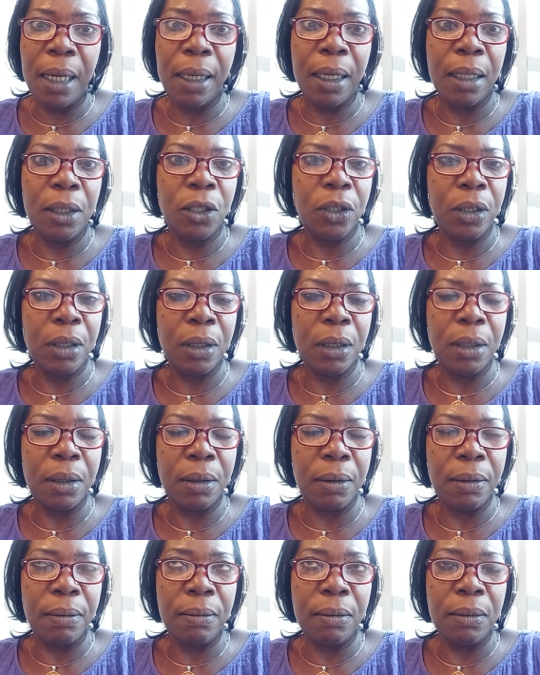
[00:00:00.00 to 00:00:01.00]
and I
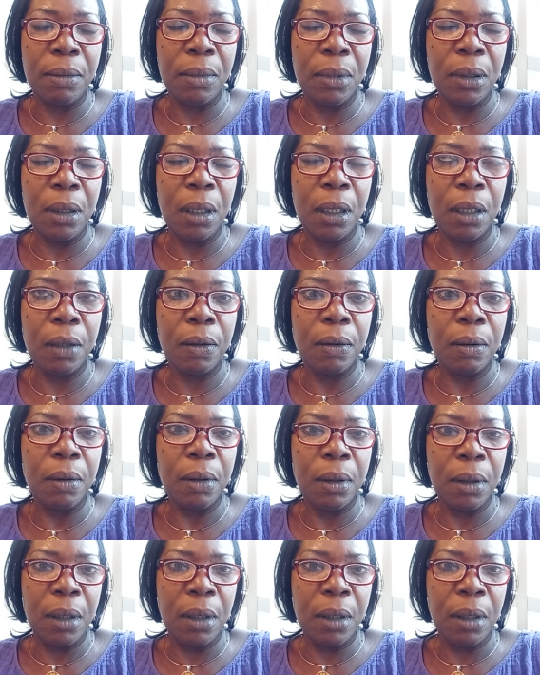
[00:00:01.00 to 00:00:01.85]
just you know,